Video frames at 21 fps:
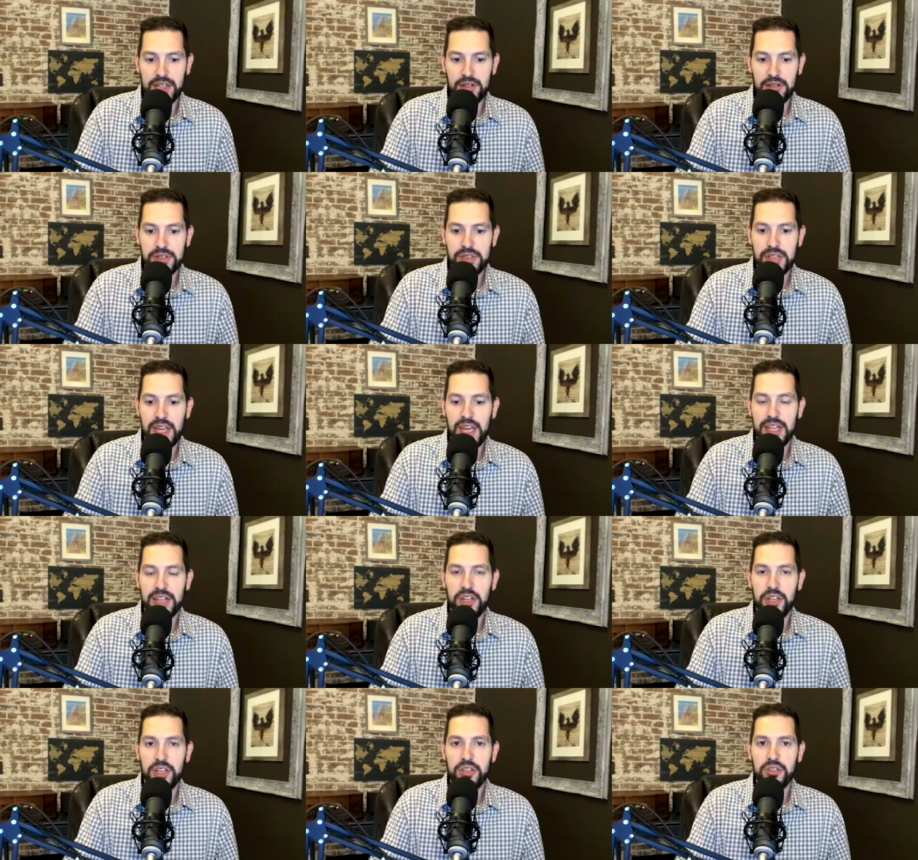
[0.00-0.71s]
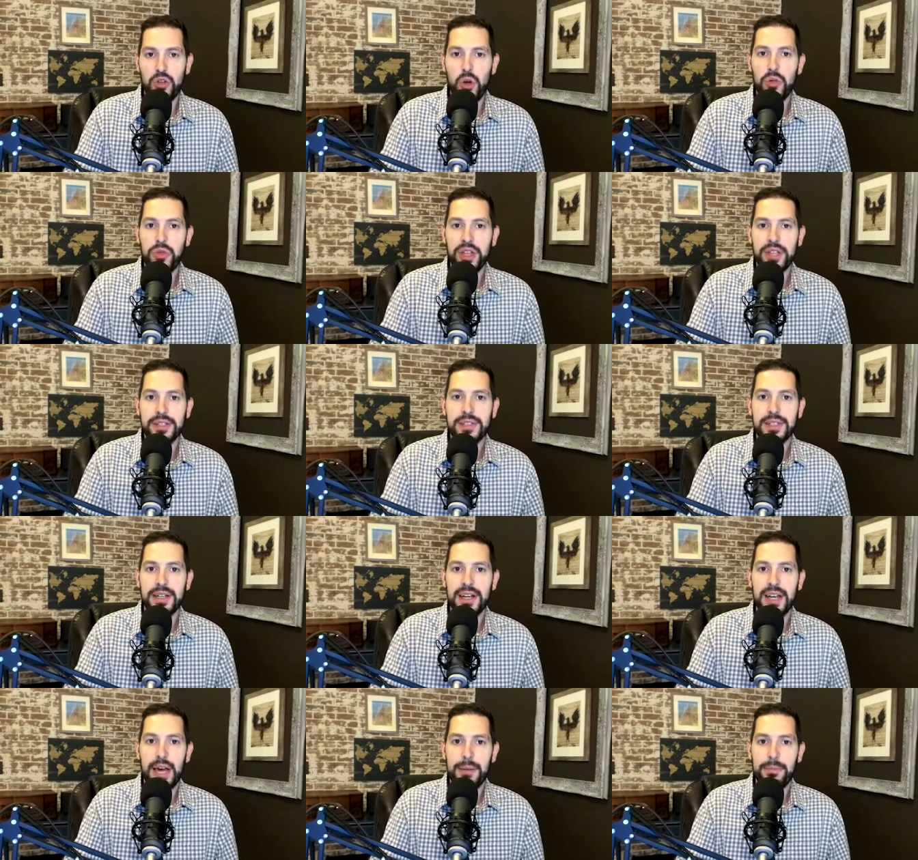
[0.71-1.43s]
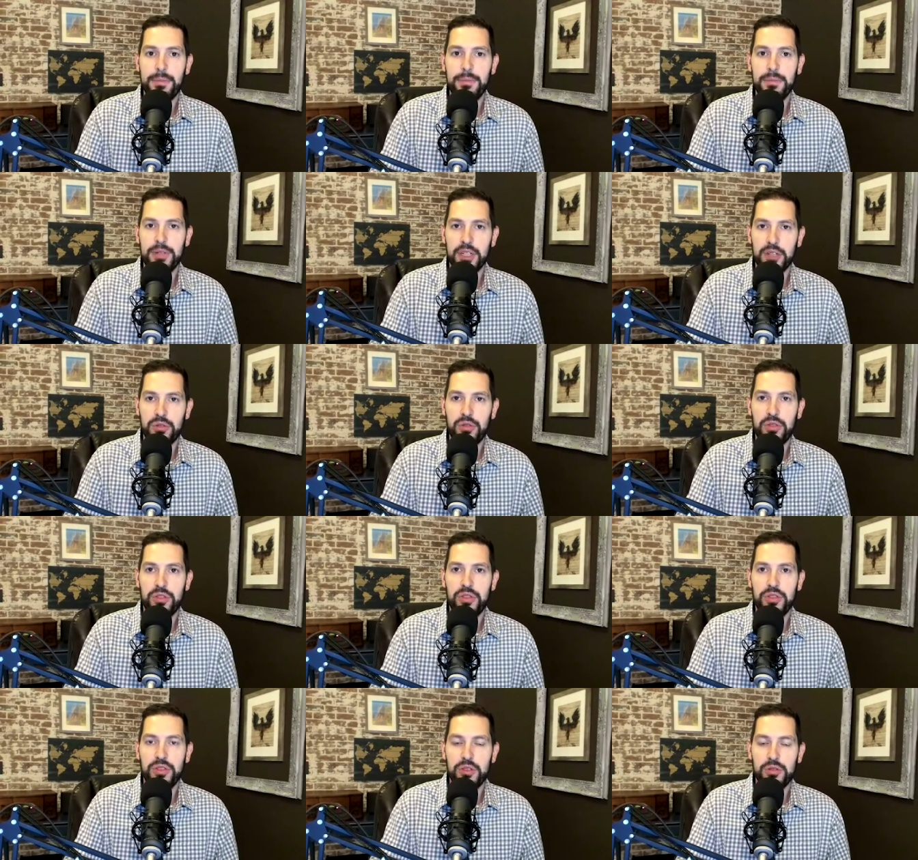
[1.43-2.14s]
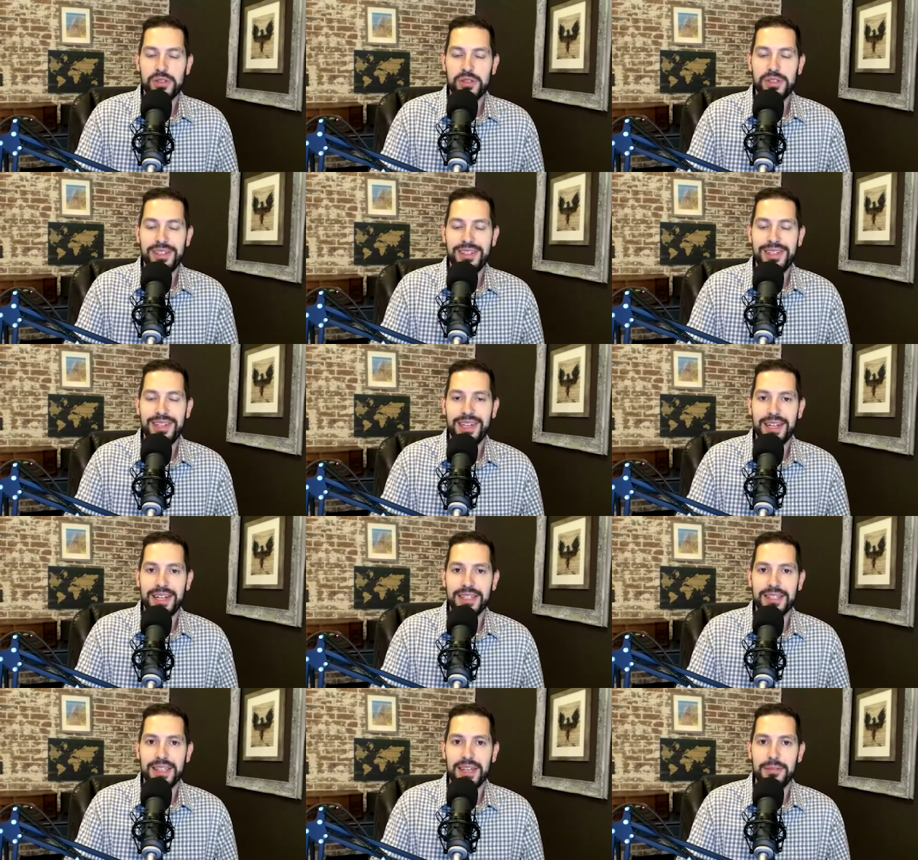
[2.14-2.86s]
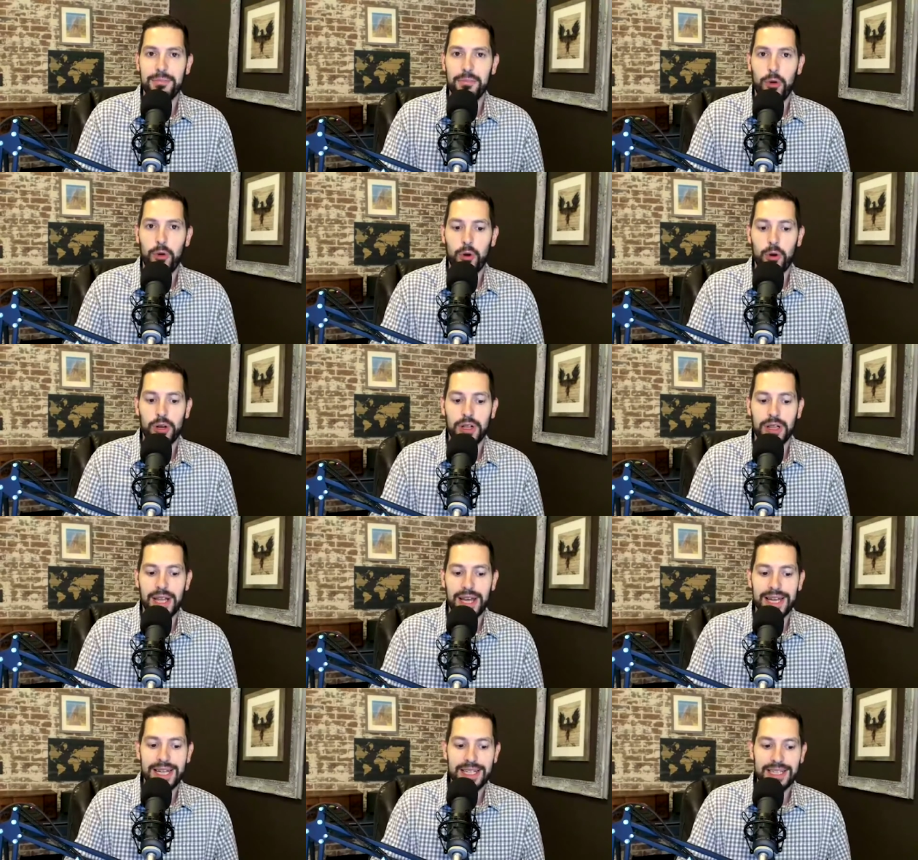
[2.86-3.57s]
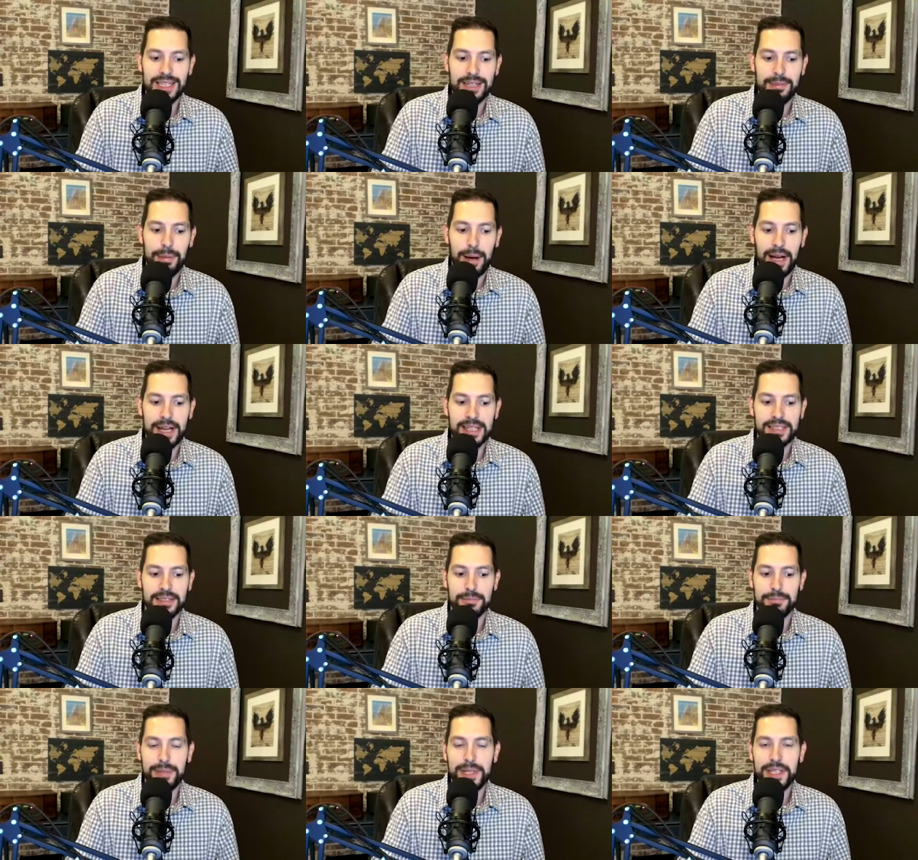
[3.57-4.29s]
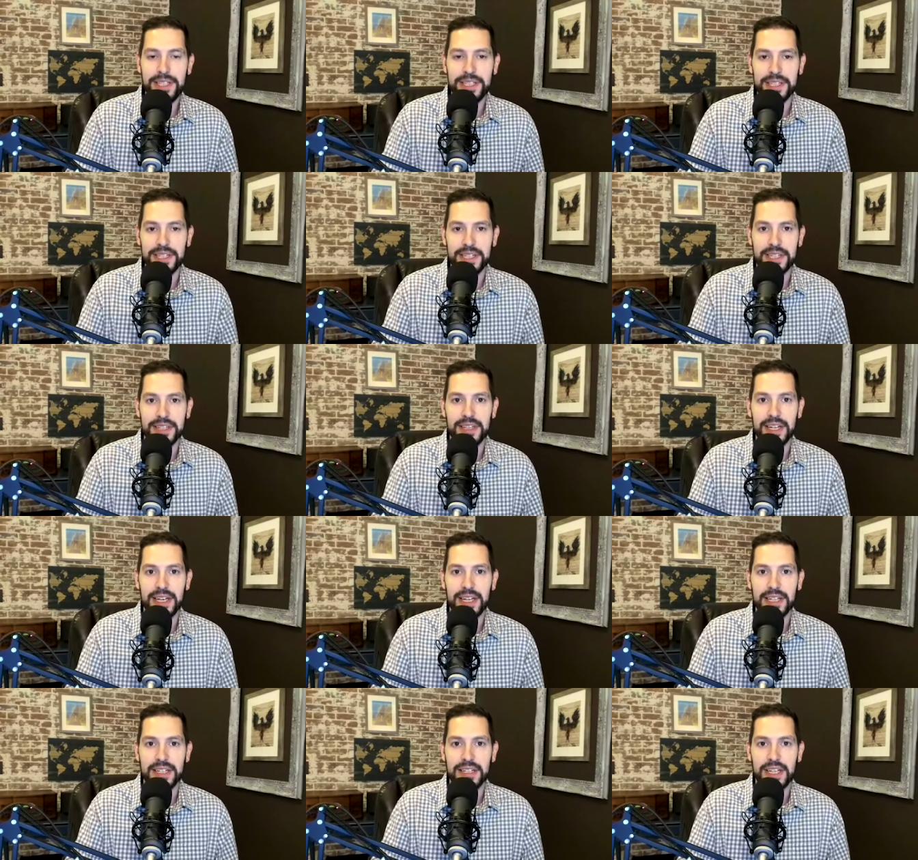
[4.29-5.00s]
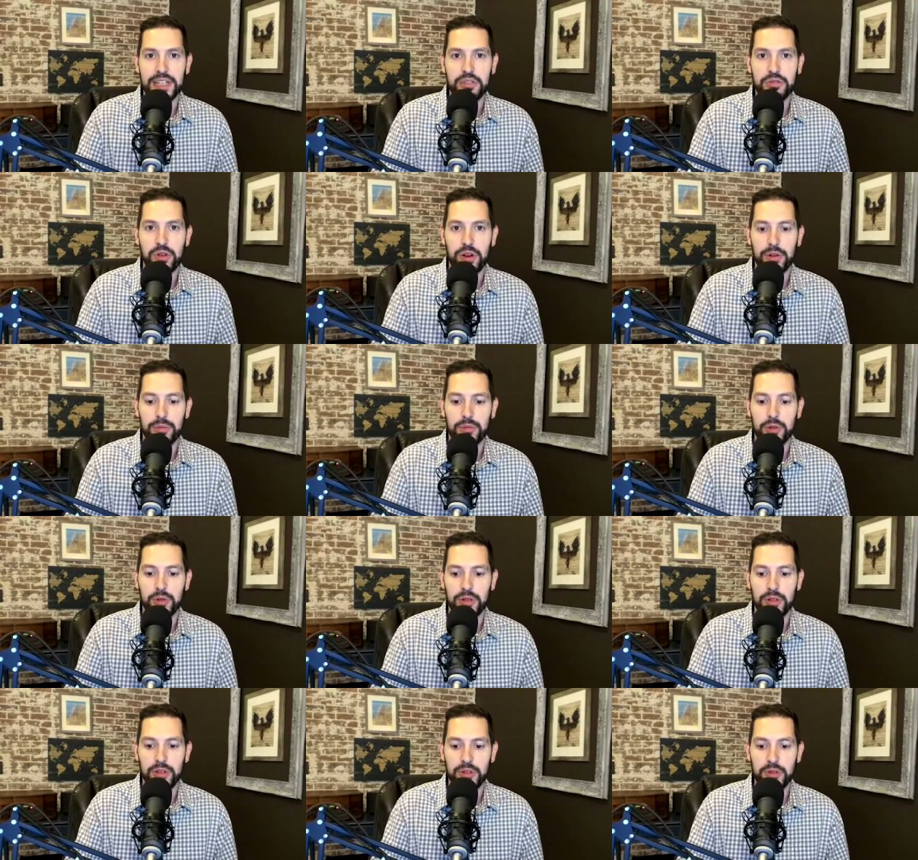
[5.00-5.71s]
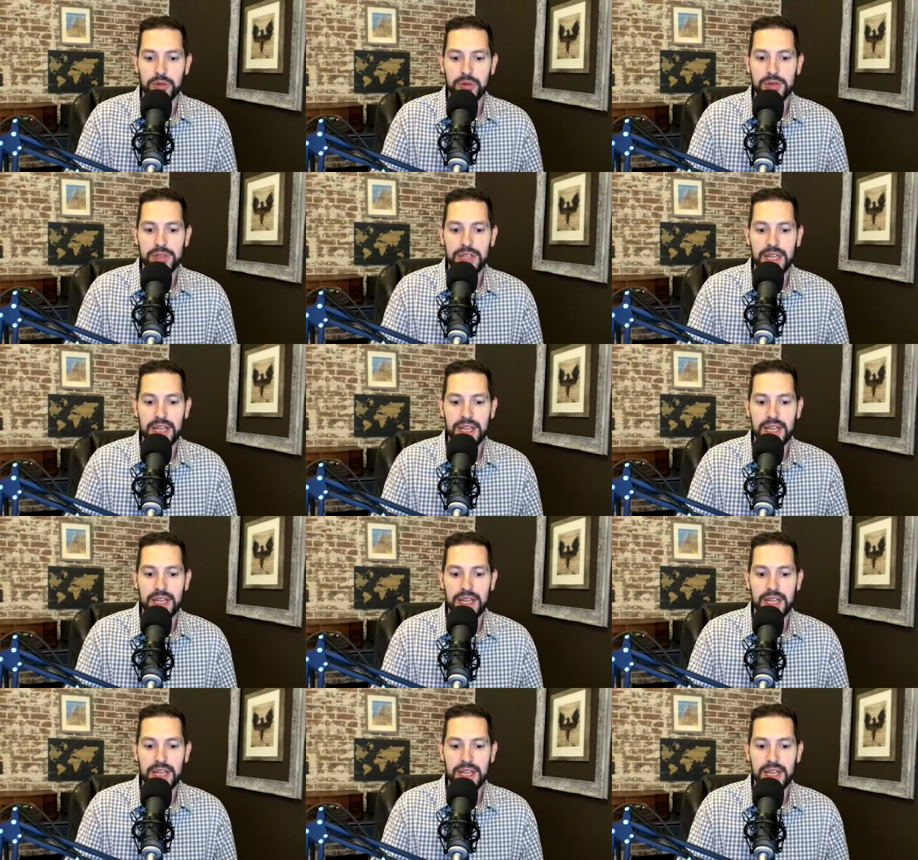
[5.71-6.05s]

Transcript: you're saying, no, you don't think it's going to happen, but you're seeing it as a more likely possibility that Trump could lose,